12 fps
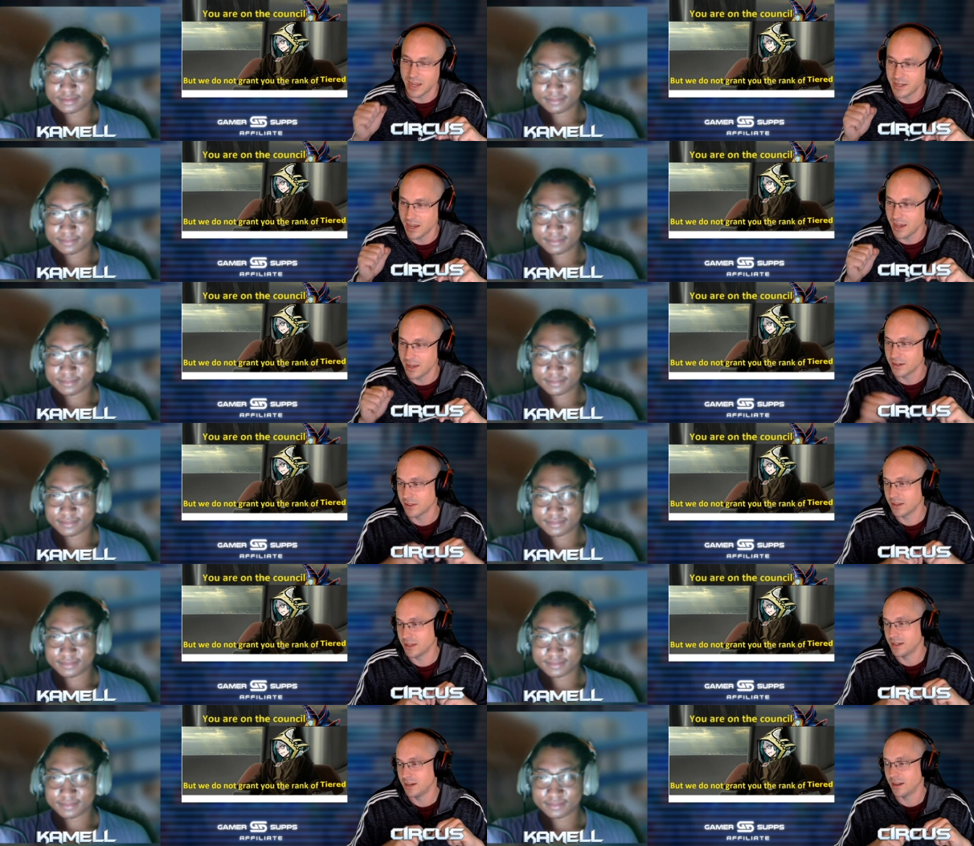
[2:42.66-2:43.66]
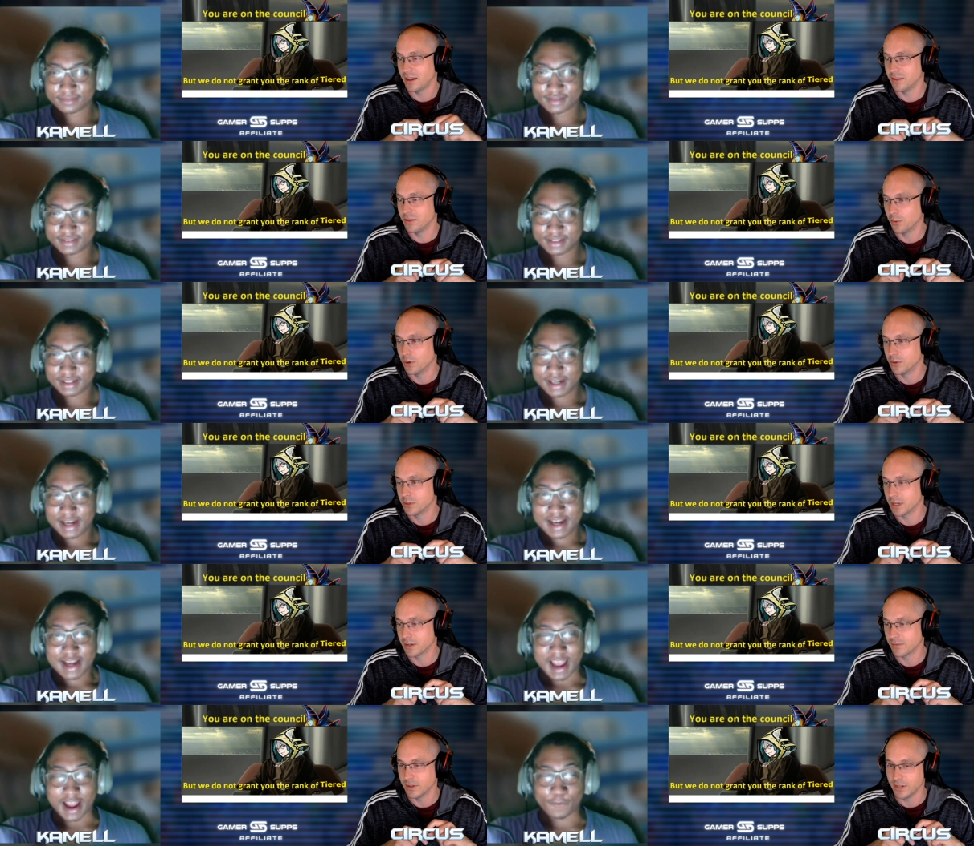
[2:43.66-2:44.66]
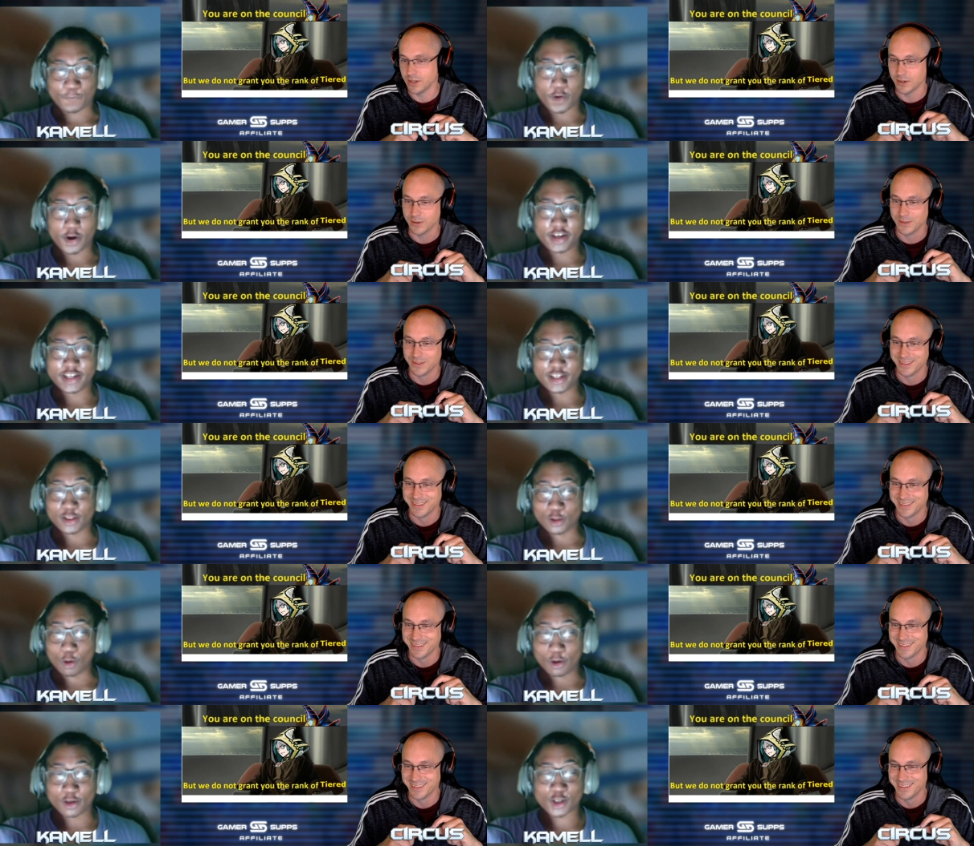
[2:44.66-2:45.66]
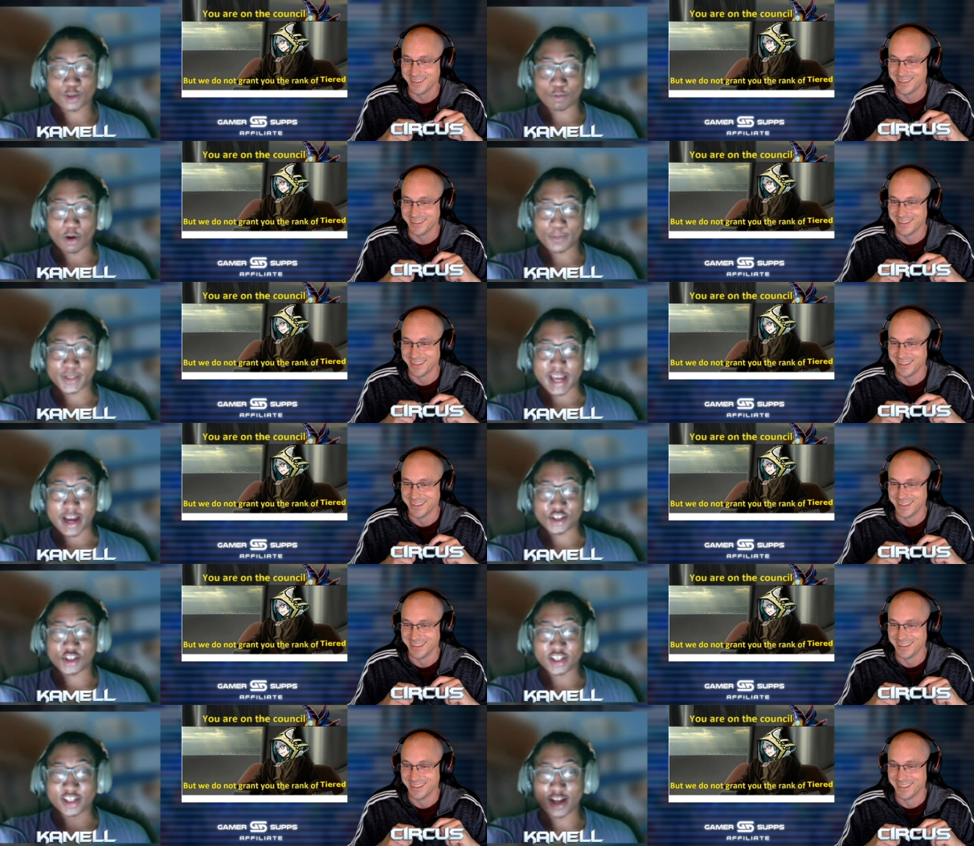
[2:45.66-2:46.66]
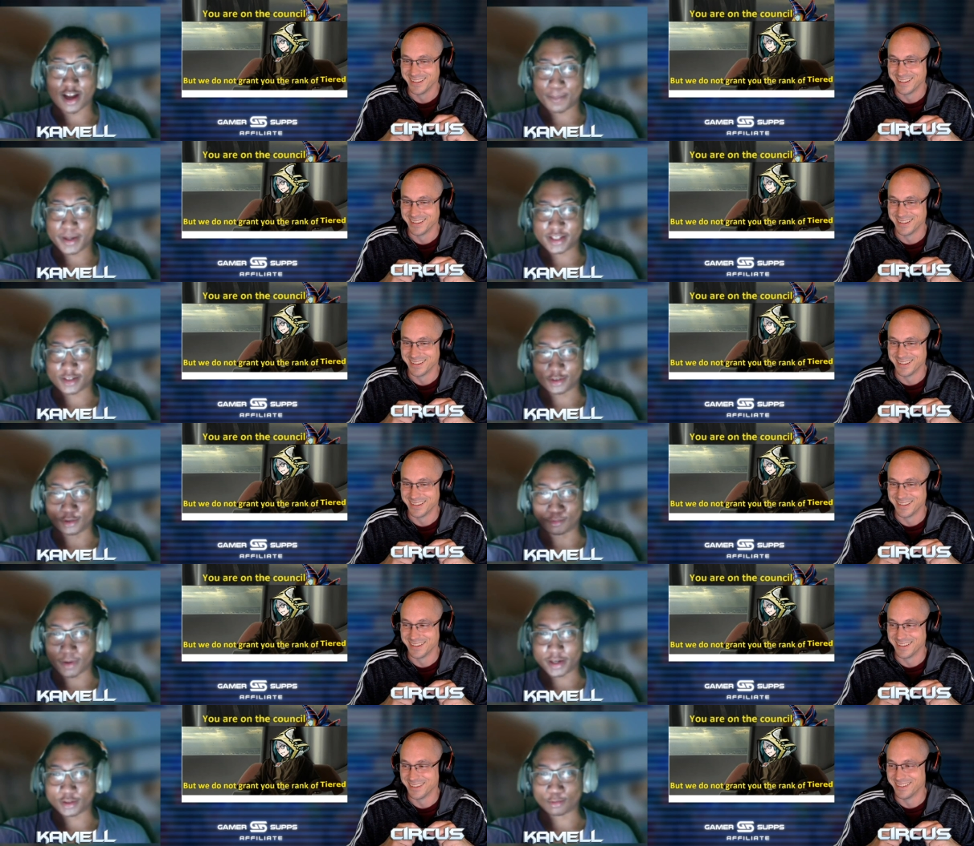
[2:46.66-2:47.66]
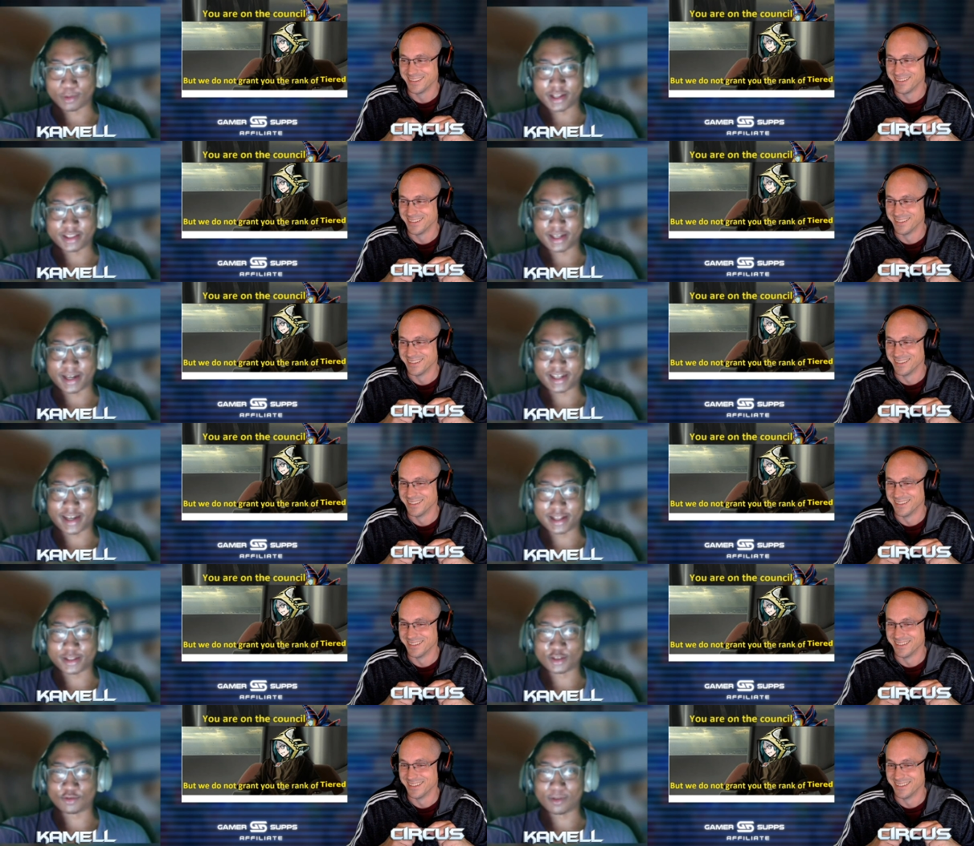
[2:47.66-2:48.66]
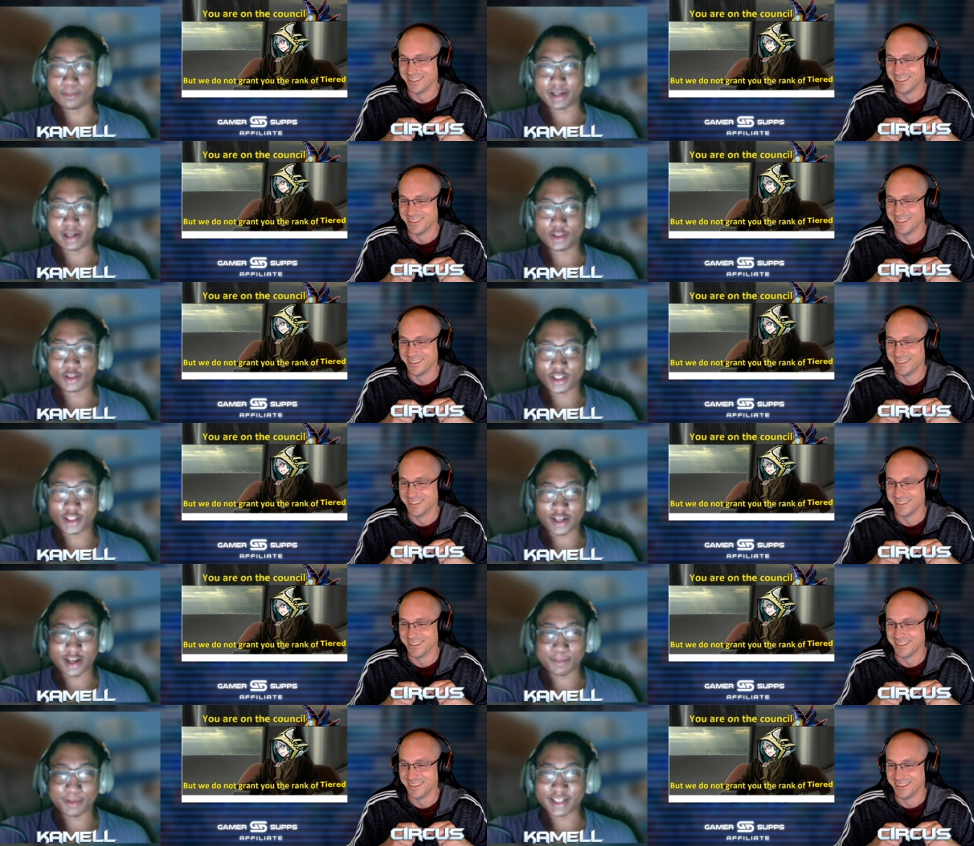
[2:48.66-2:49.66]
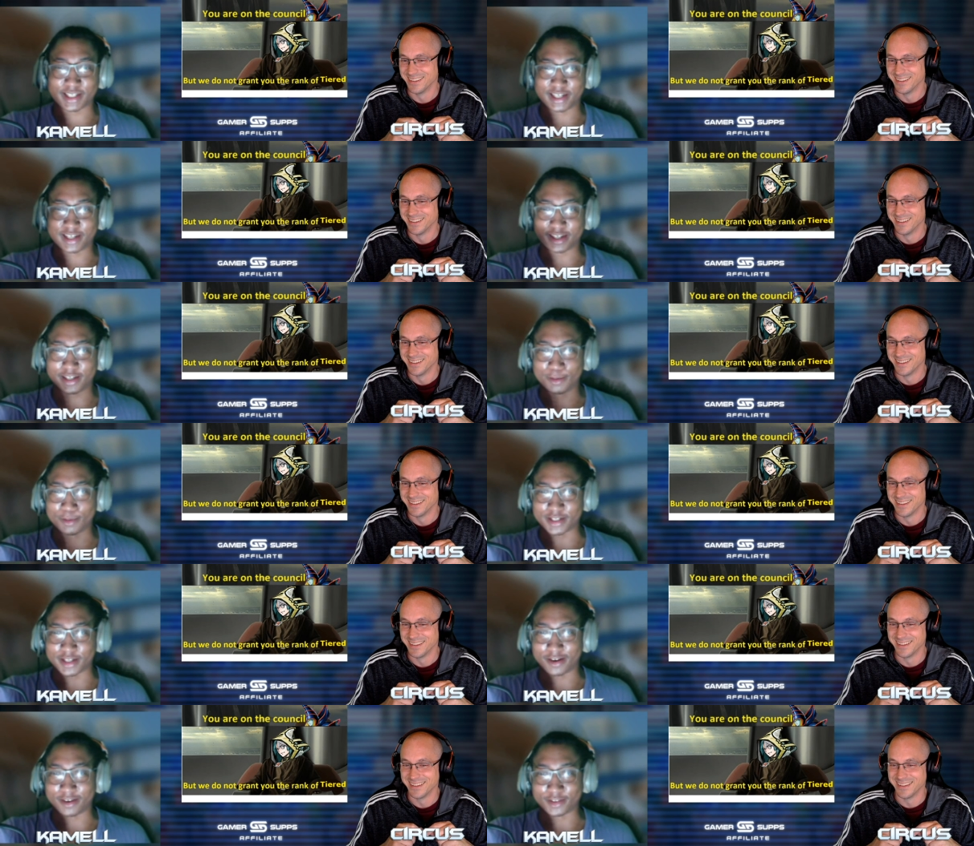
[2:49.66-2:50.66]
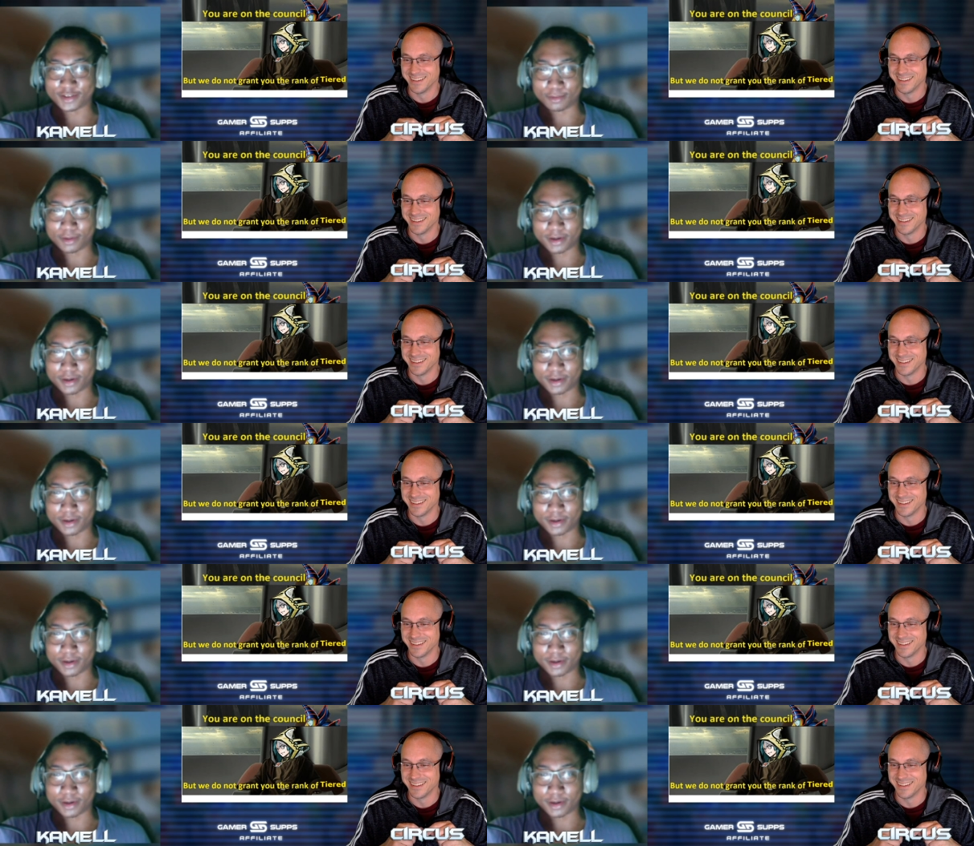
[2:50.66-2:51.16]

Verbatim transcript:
Speaker 1: yet, like he did on the Rogue Deck video.
Speaker 2: Lord of Scrubs actually commented on the Reddit thread that I got this from. Like, I looked at the comments, and he, he was there in the